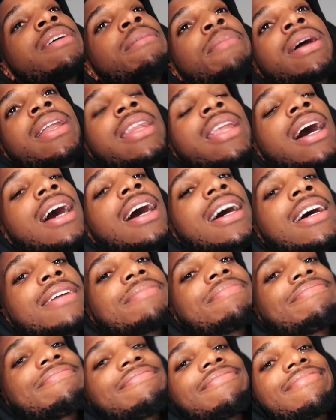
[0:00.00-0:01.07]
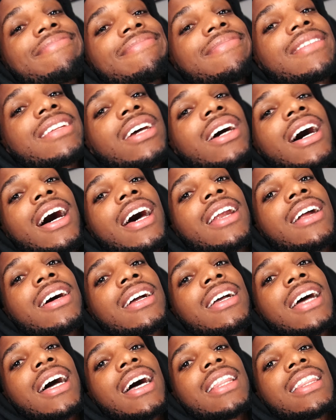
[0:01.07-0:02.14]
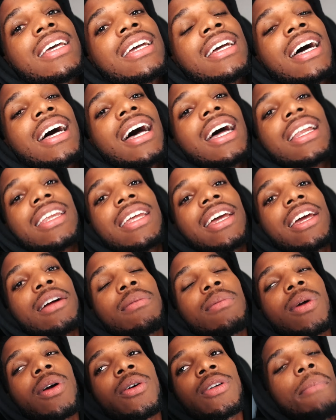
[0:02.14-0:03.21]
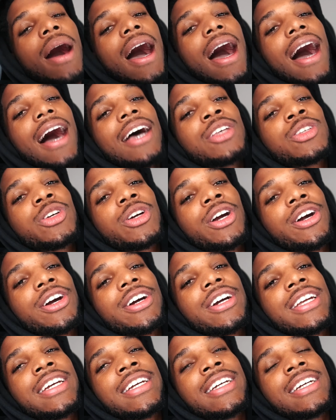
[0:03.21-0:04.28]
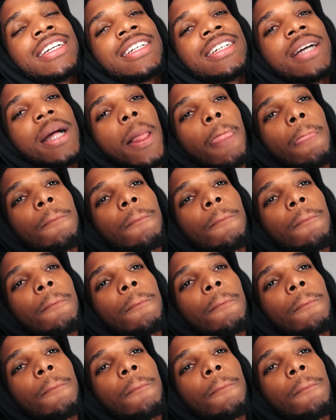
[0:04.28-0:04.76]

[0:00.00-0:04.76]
But nah, I done got the goddamn RONA. My eyes are hurting.